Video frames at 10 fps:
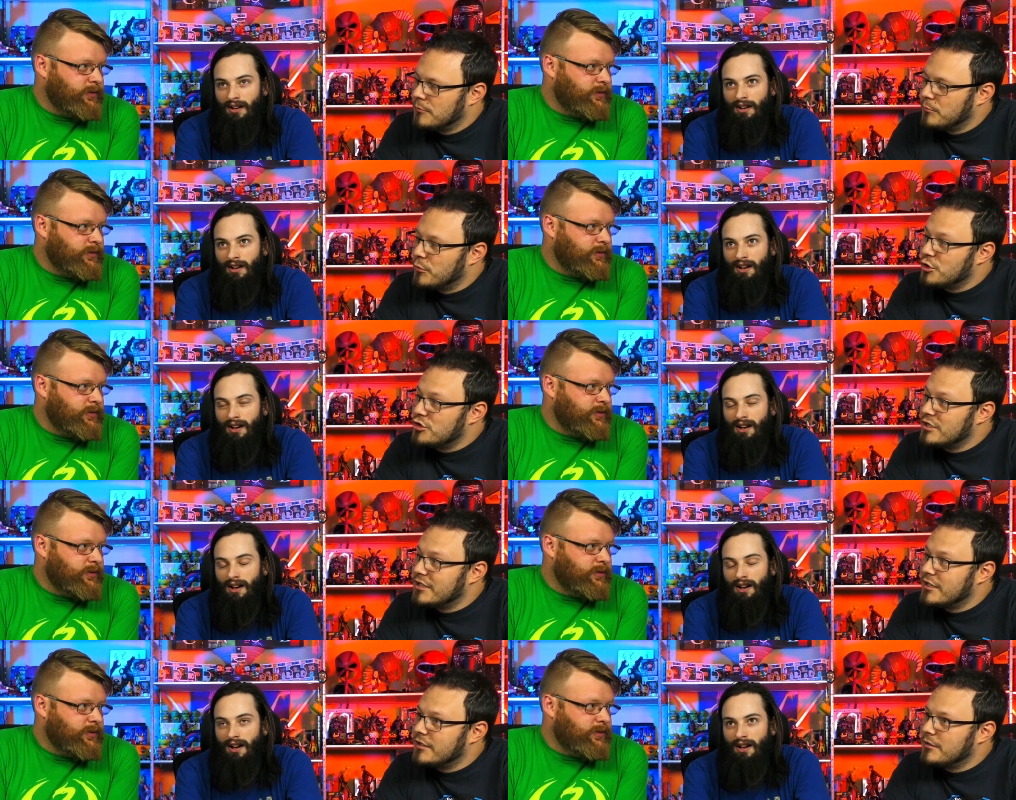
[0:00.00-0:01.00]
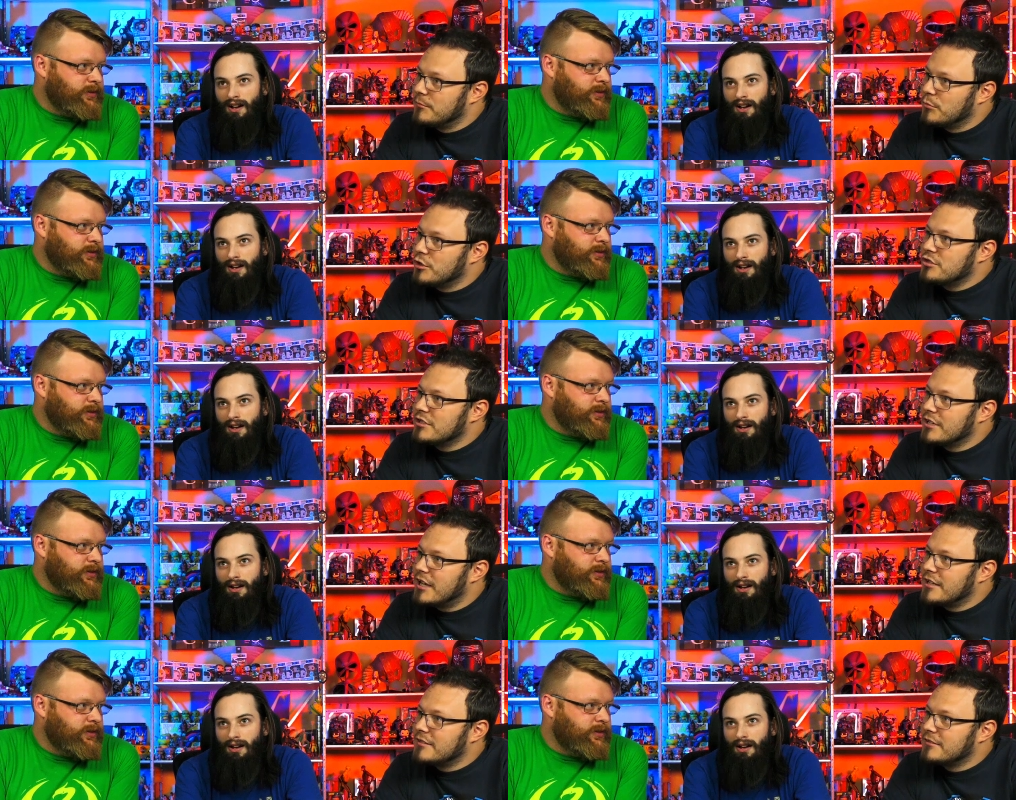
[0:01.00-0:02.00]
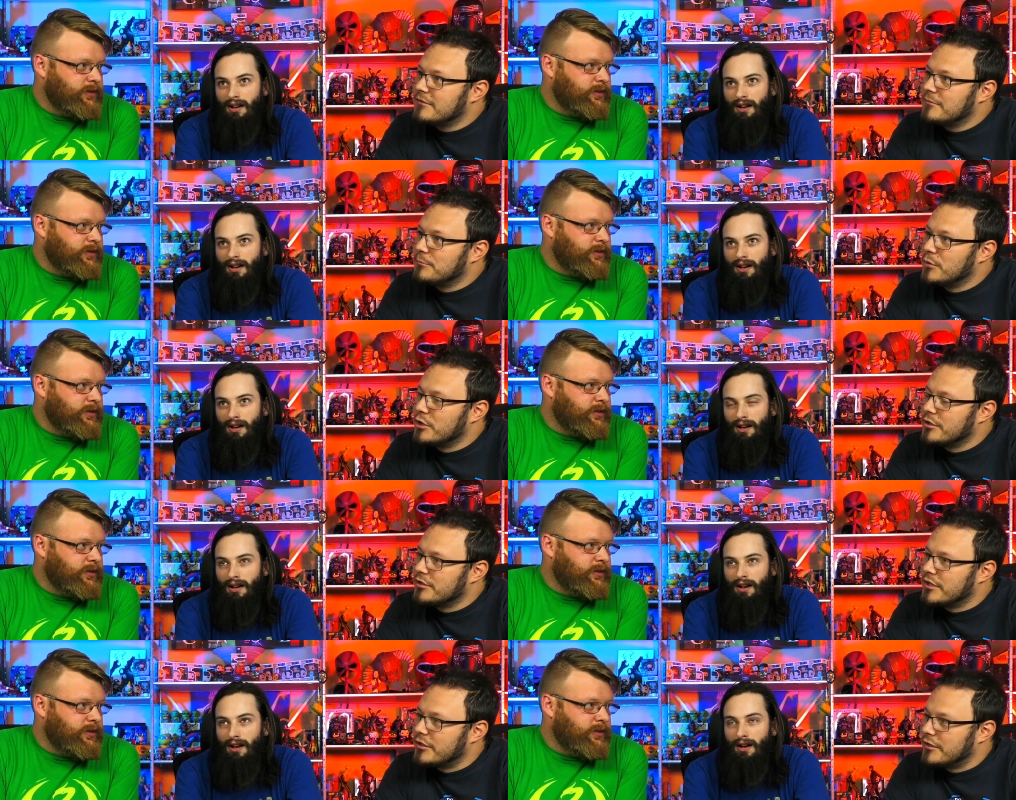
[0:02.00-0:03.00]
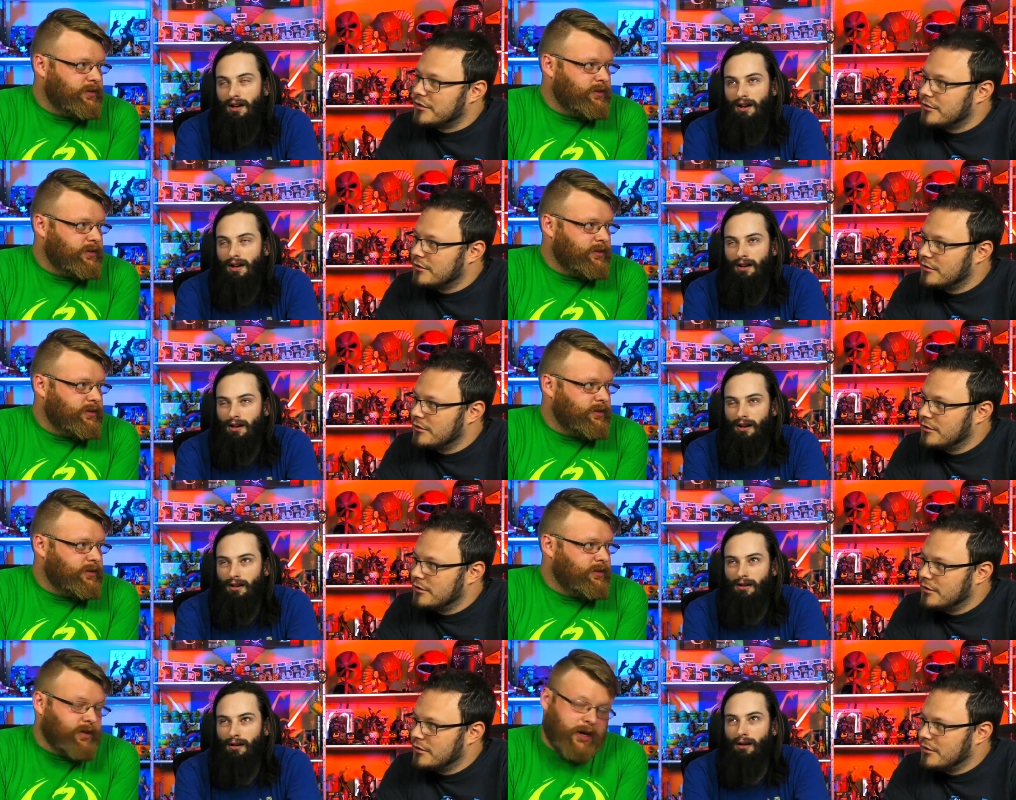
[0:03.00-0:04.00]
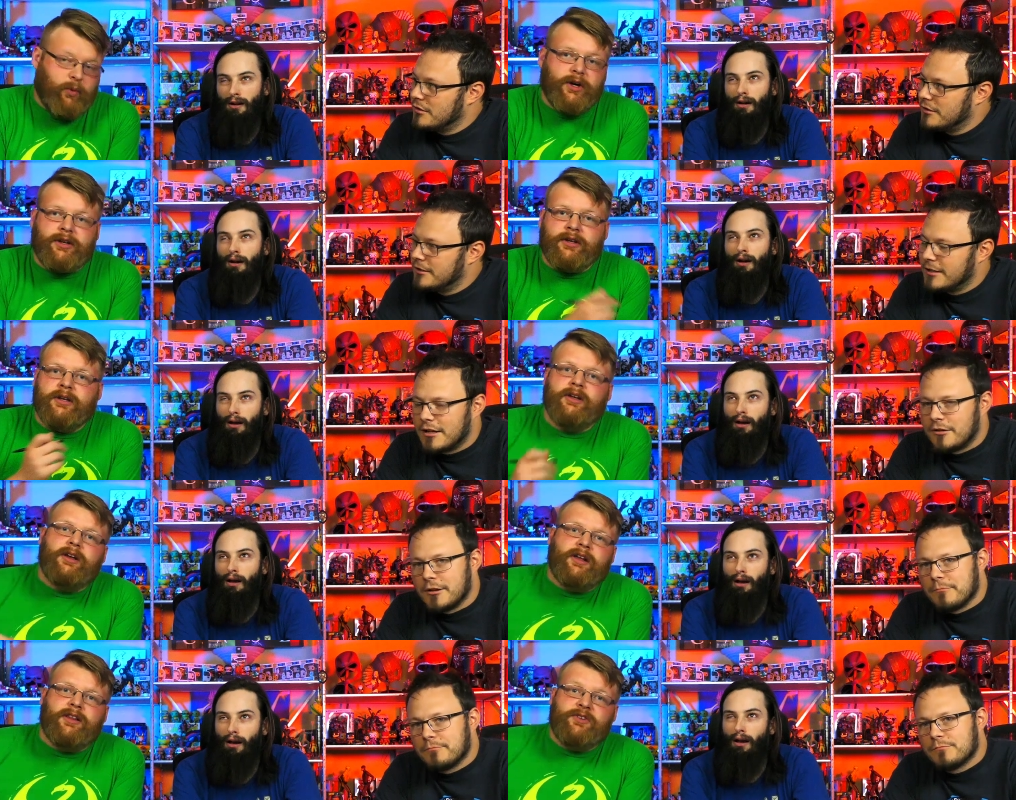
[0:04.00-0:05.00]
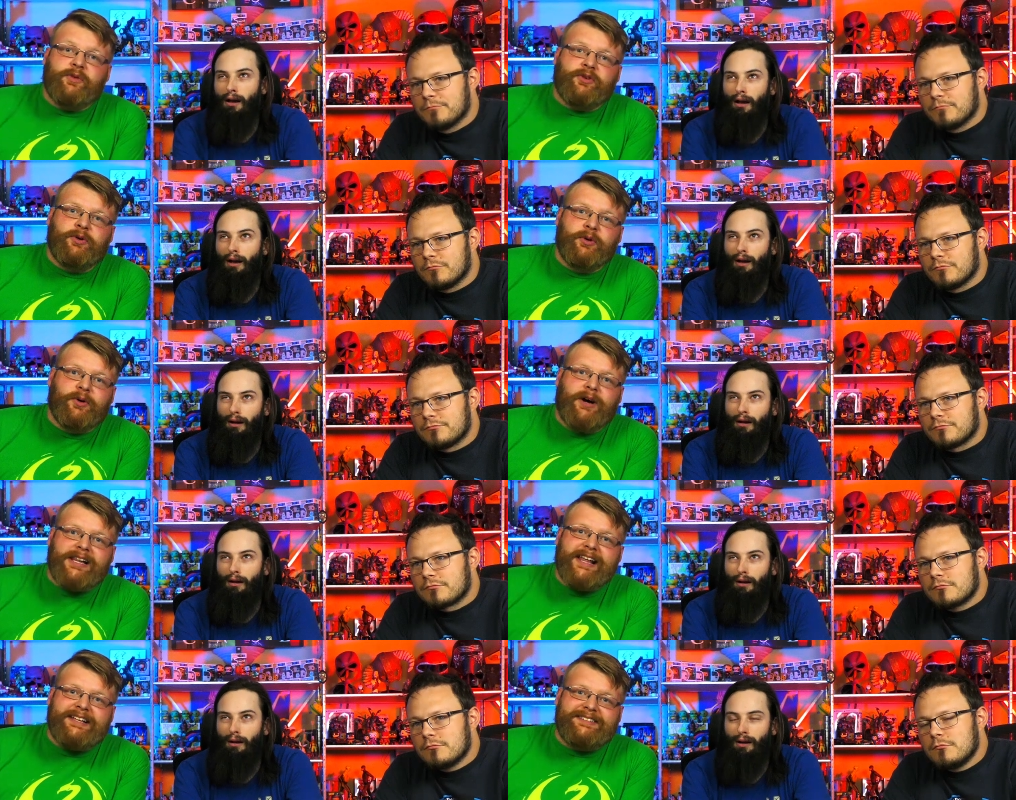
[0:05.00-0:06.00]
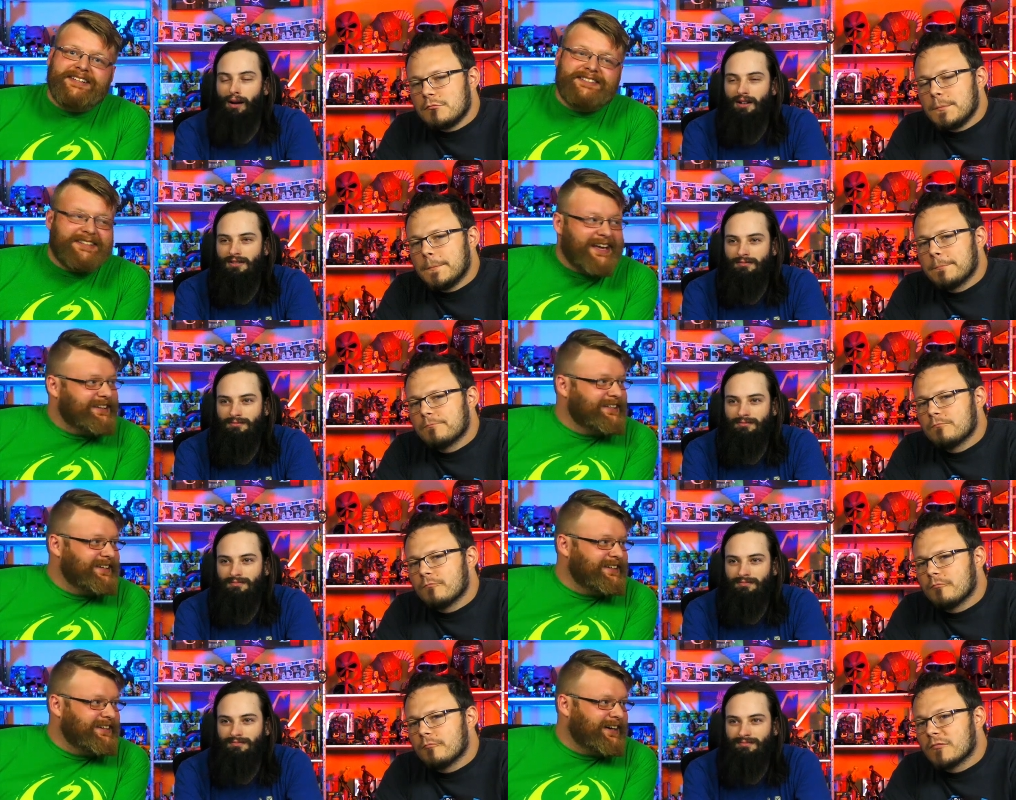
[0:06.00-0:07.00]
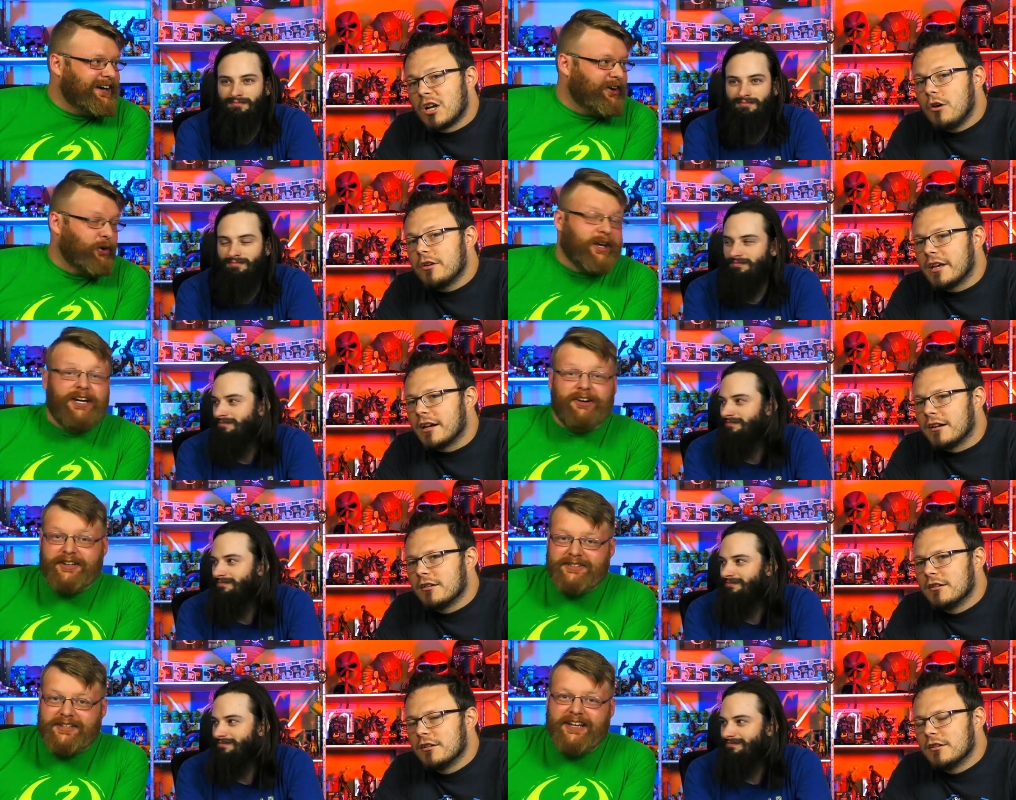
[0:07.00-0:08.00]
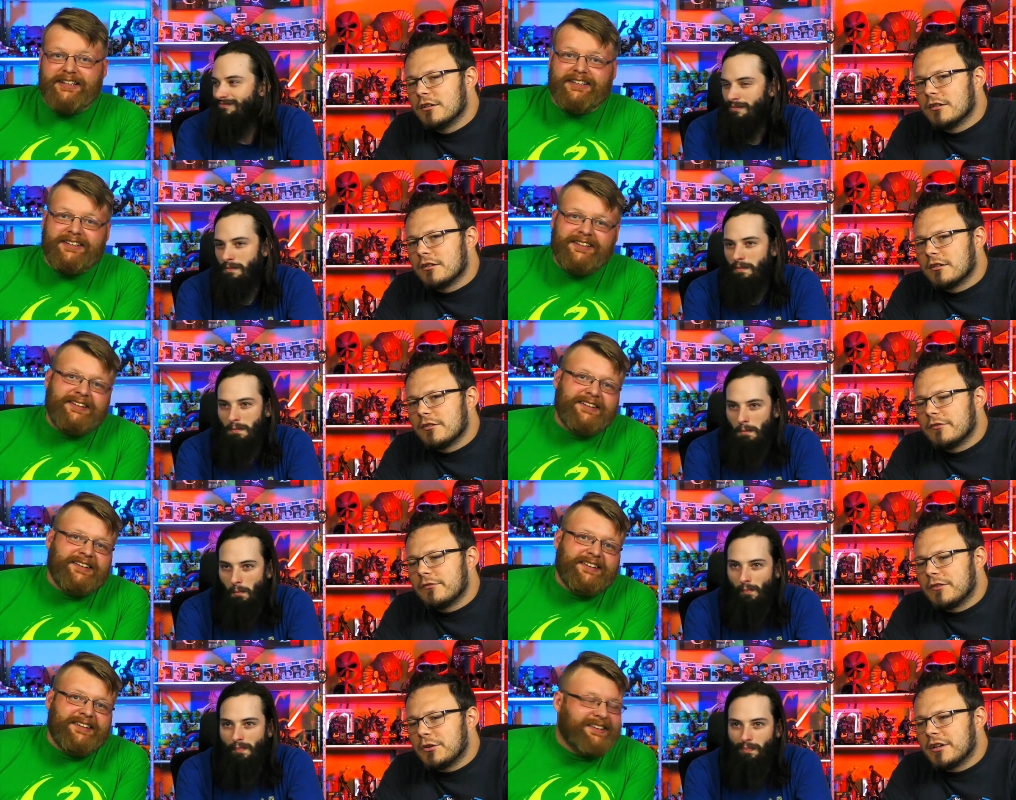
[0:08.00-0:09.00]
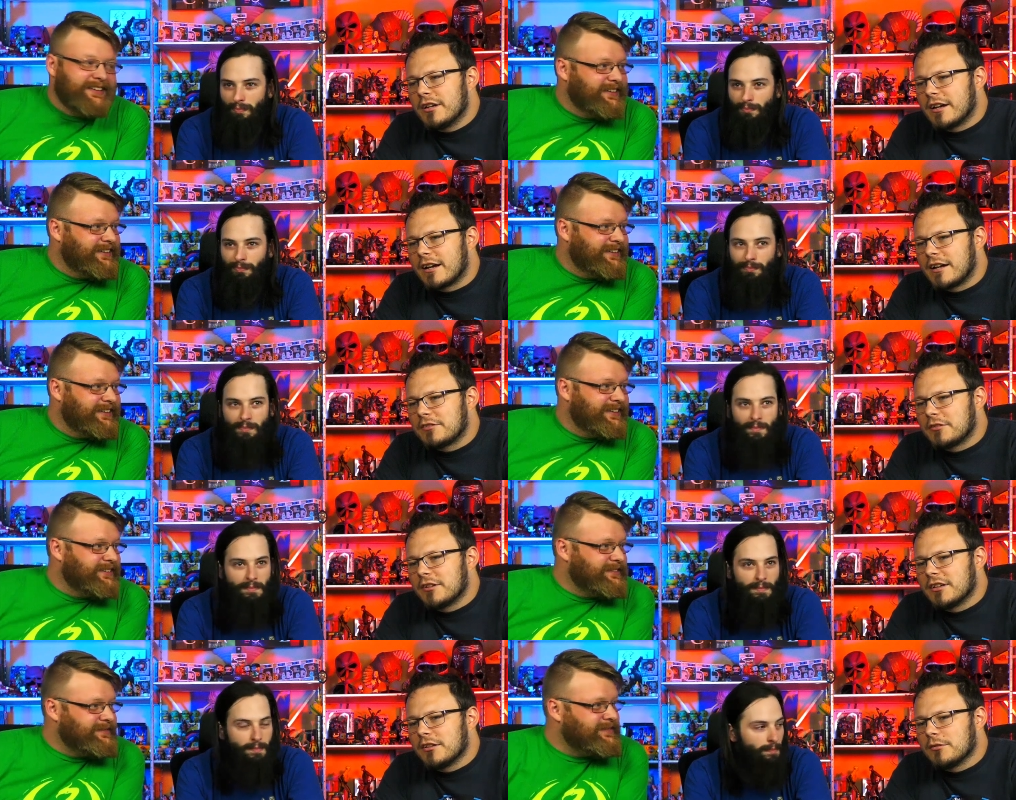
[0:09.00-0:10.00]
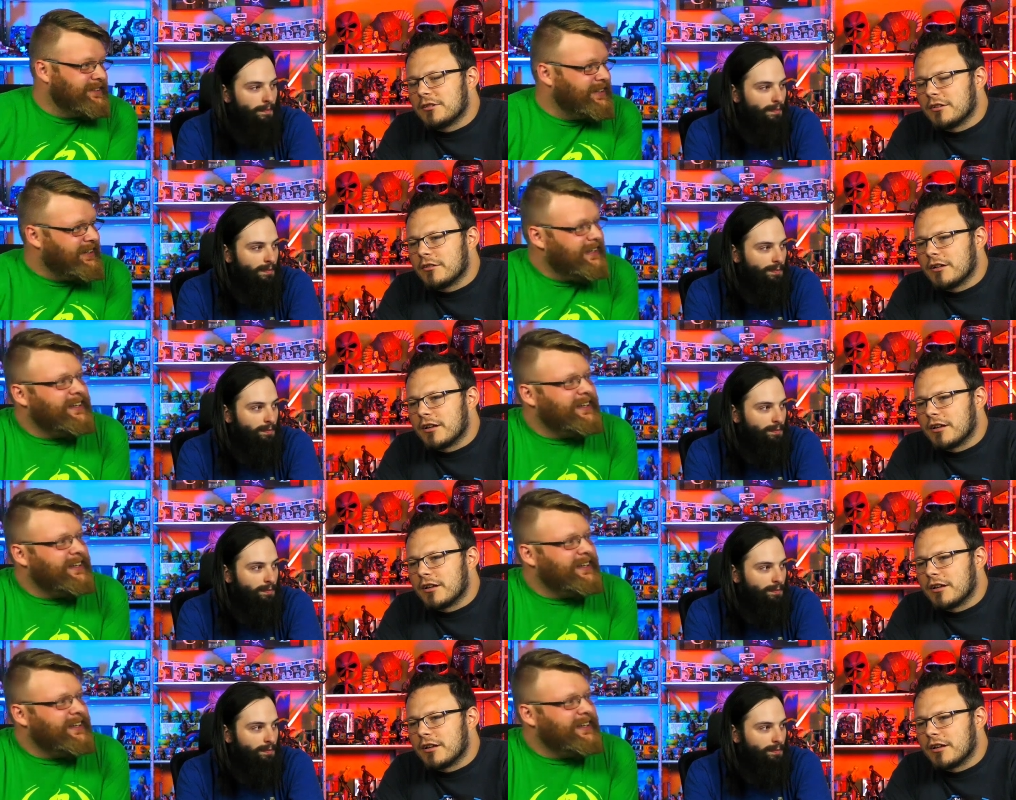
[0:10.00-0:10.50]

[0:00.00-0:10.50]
Speaker 1: Merchant merchandise mercenaries. I would. I don't know.
Speaker 2: This was cool. I like seeing Stan Lee. Uh, oh, yeah. Hearing Stan
Speaker 1: Lee. The very end, I kind of started to get a little teary